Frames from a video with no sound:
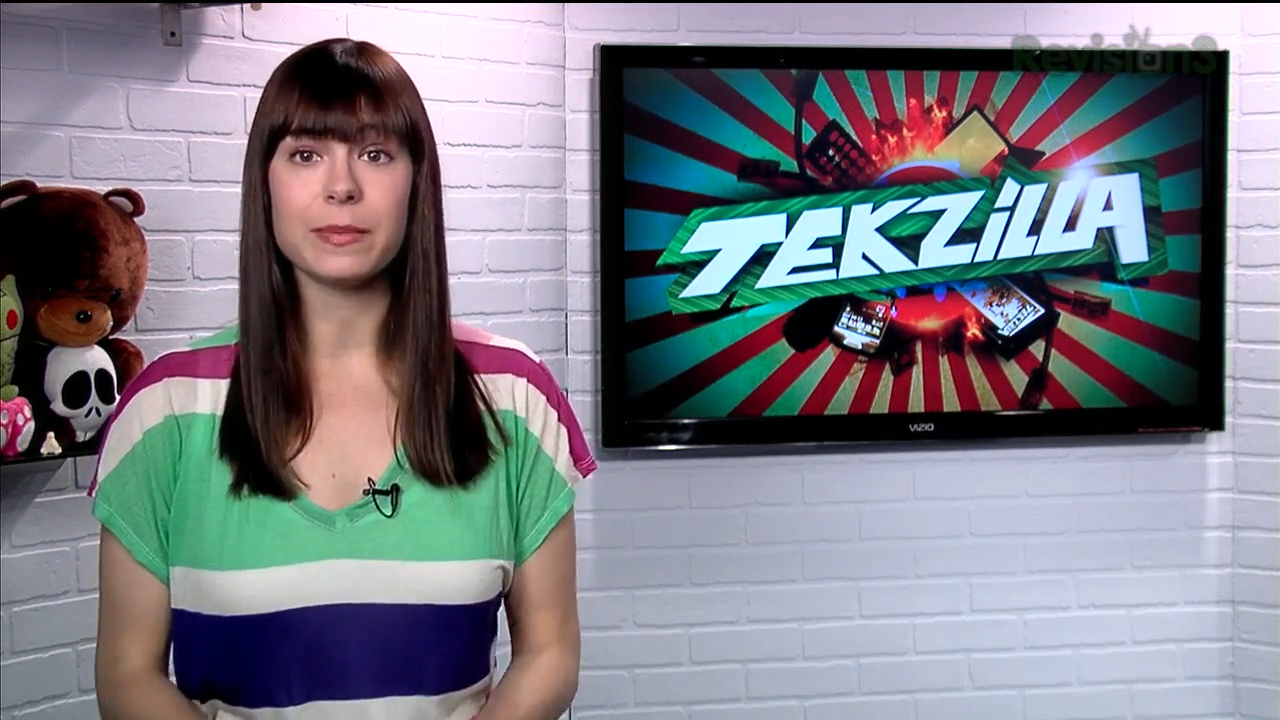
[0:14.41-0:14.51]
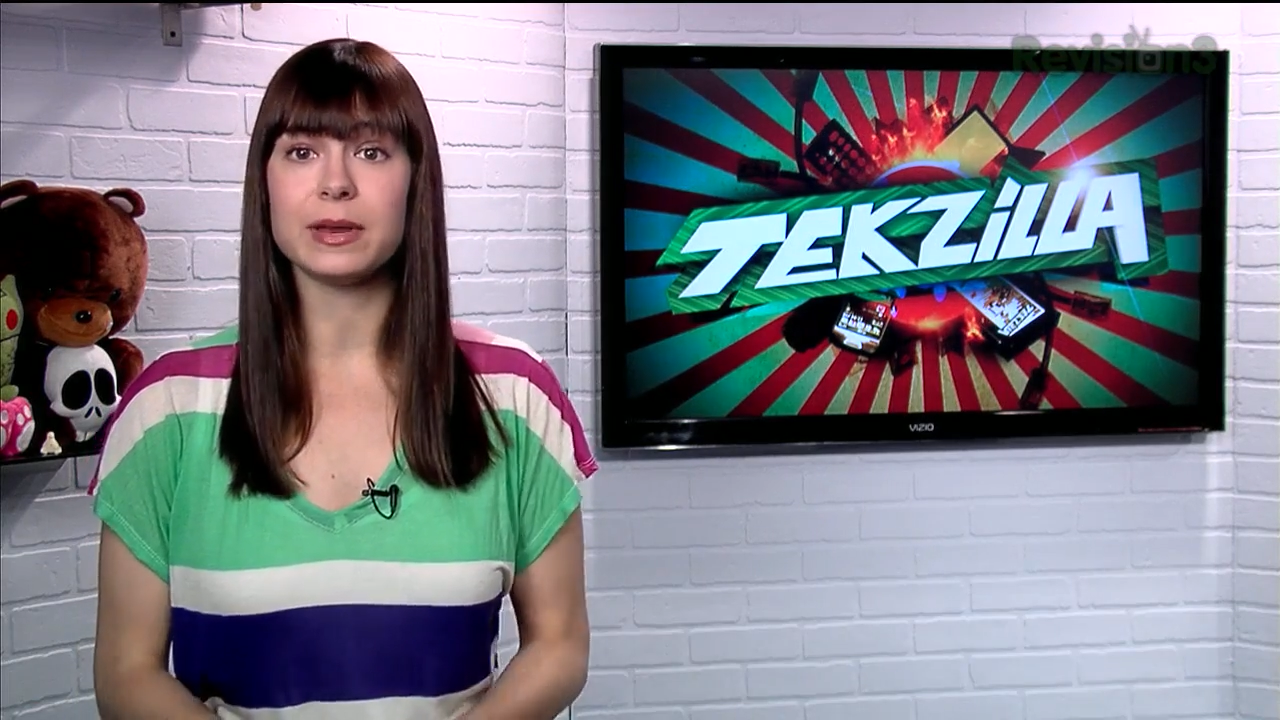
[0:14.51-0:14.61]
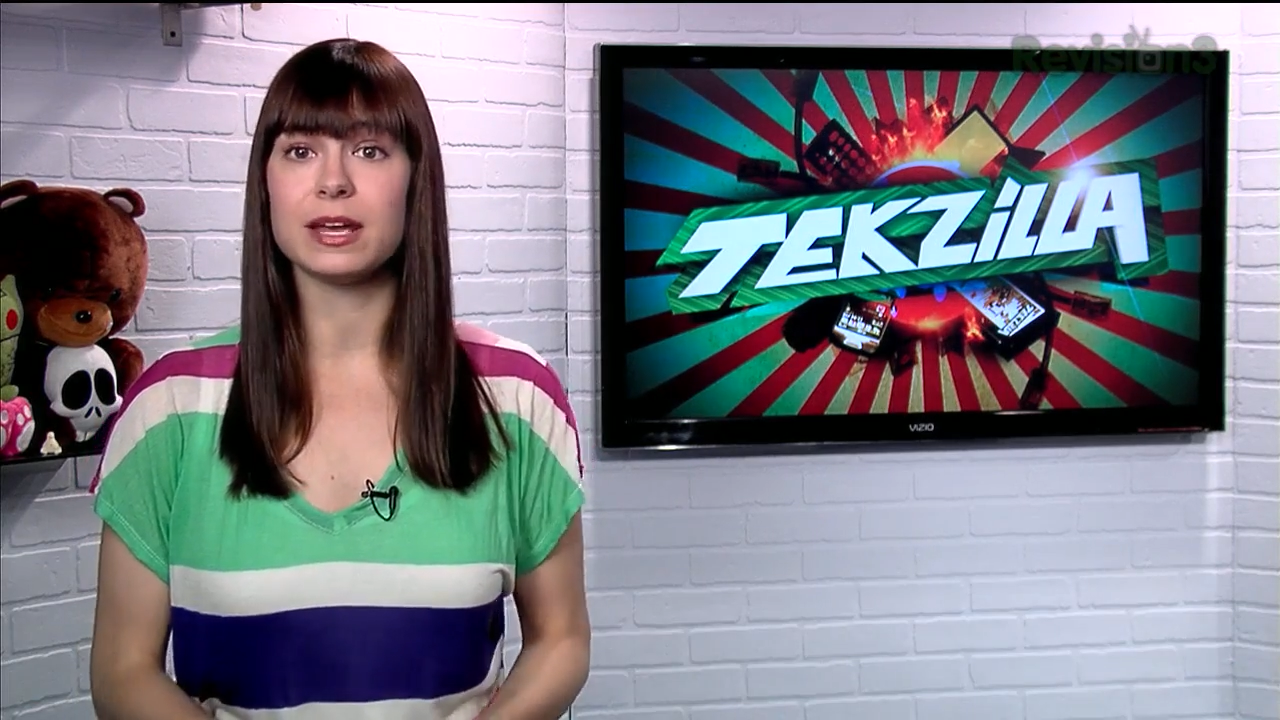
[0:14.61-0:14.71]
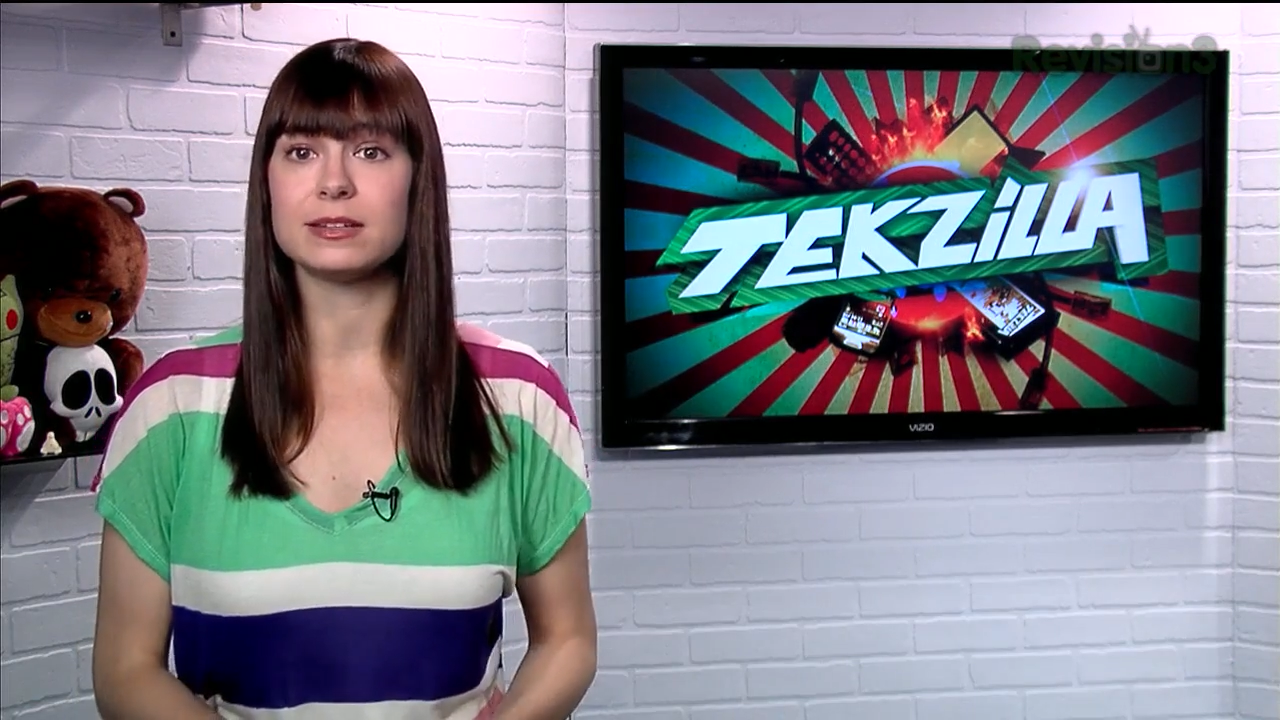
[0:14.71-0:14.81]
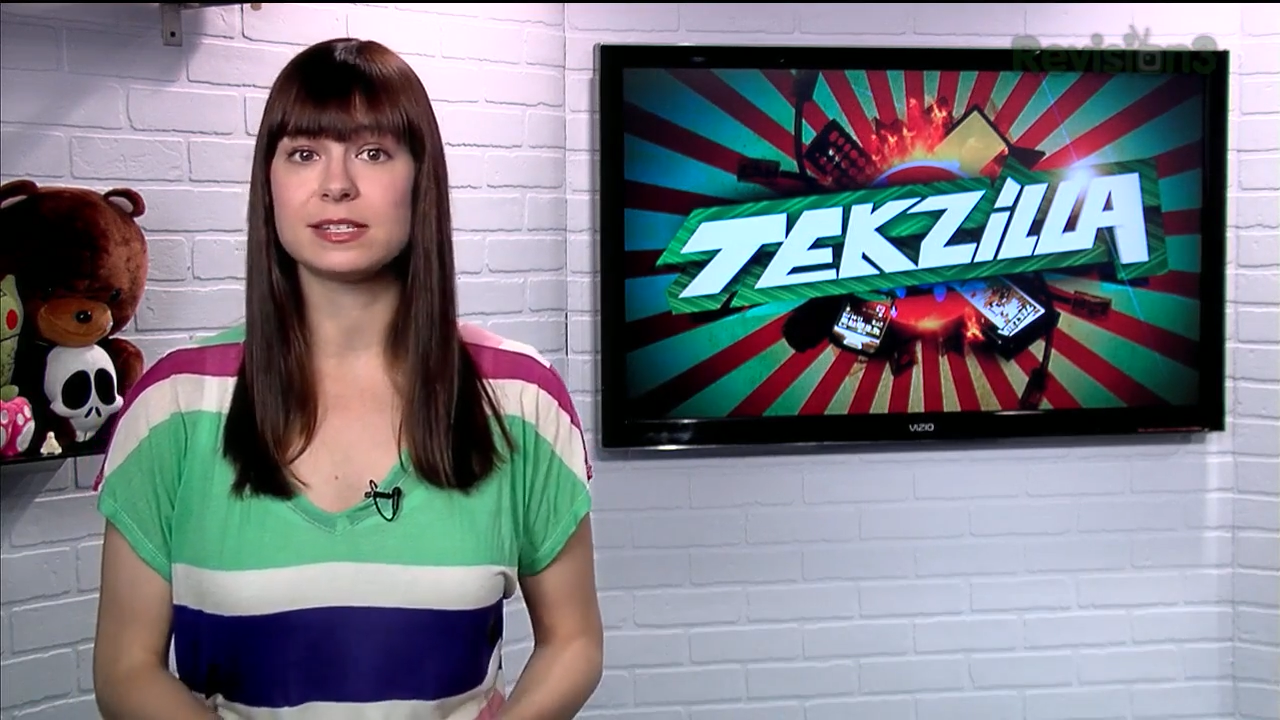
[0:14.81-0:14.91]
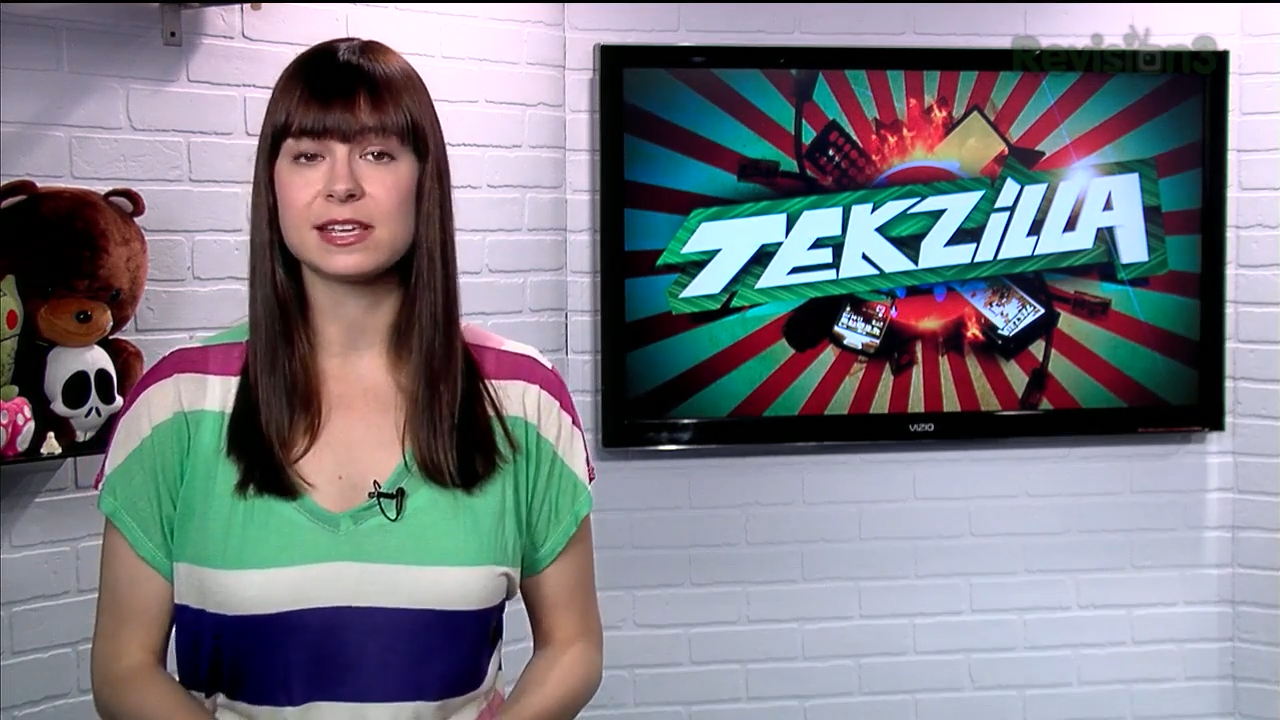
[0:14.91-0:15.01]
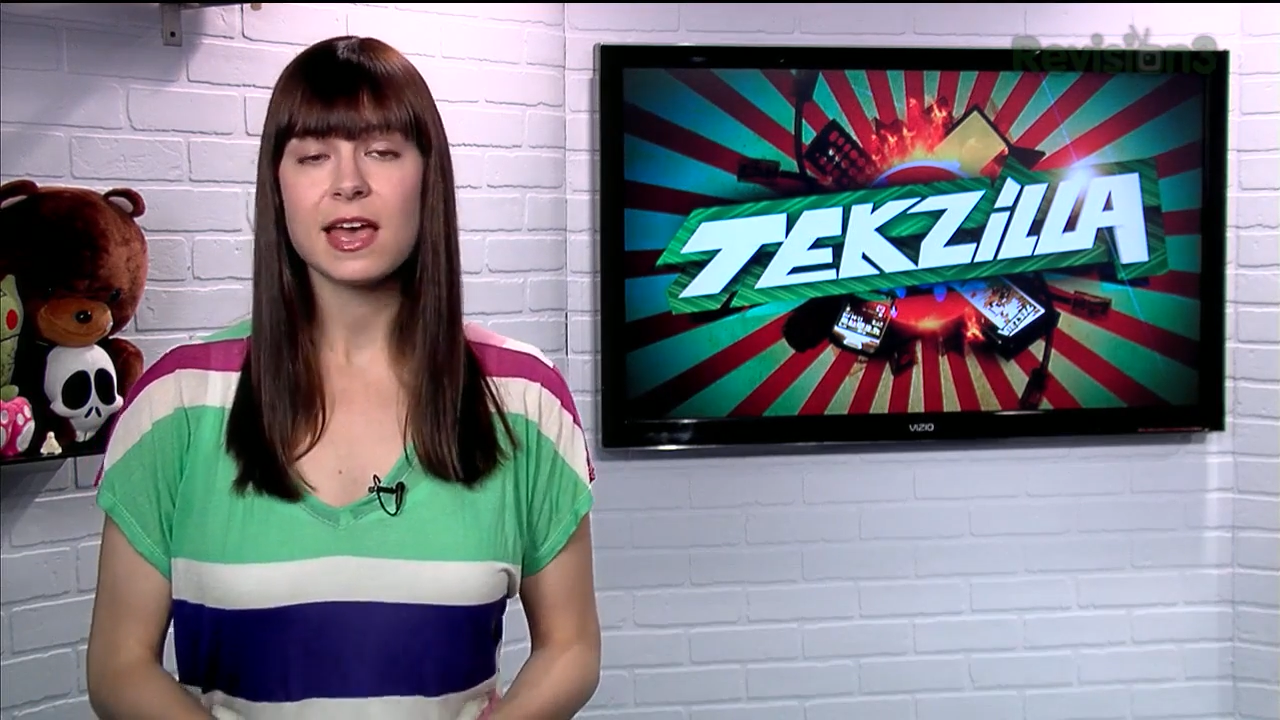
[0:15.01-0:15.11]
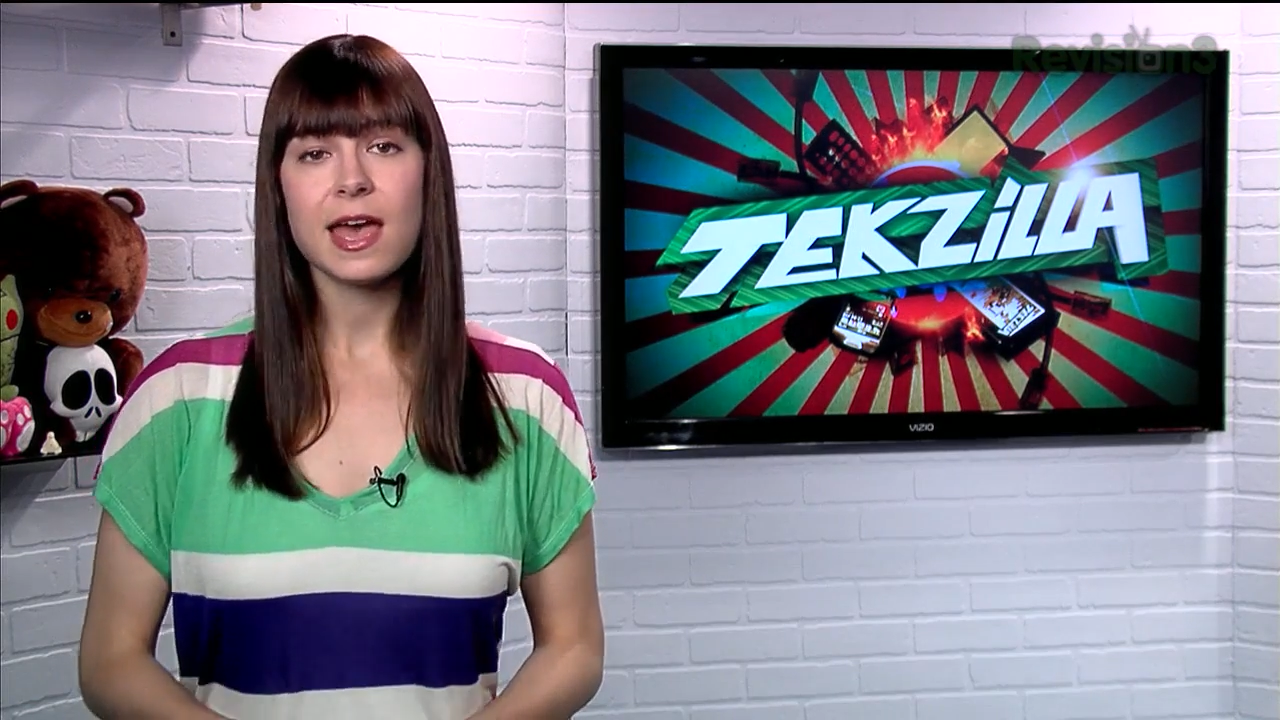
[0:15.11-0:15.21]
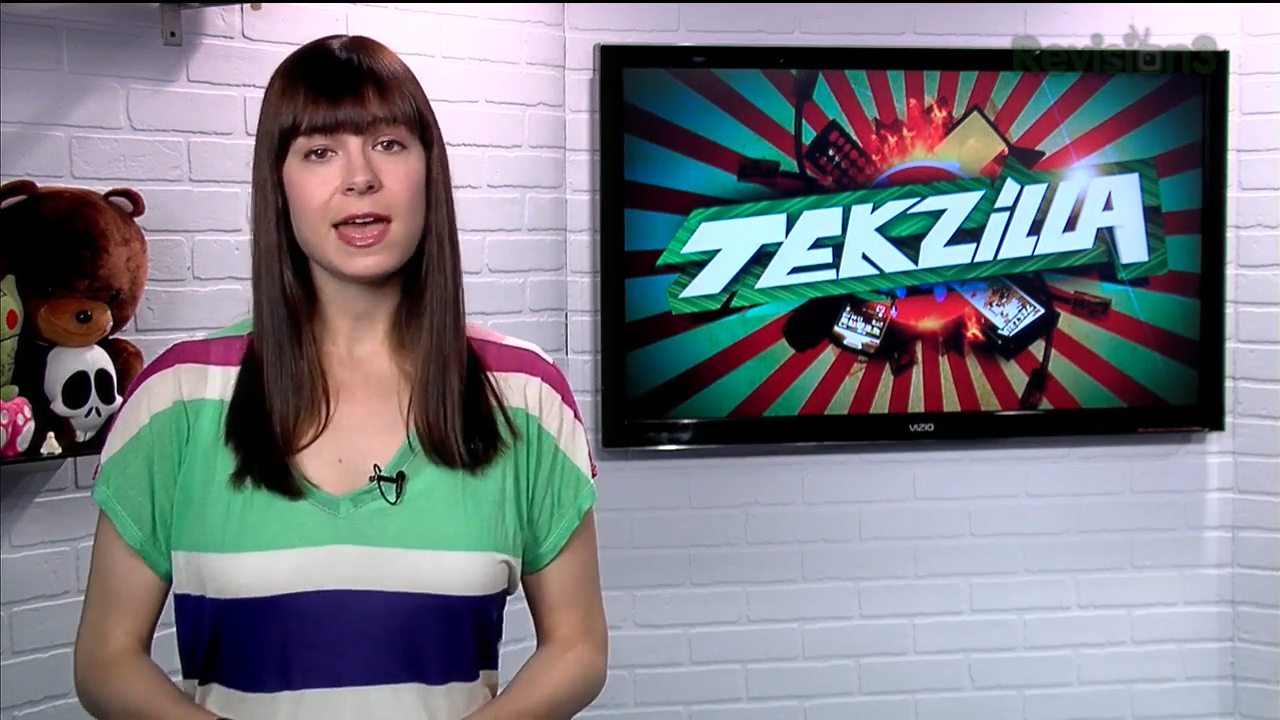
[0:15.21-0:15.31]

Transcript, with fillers: thumbnails.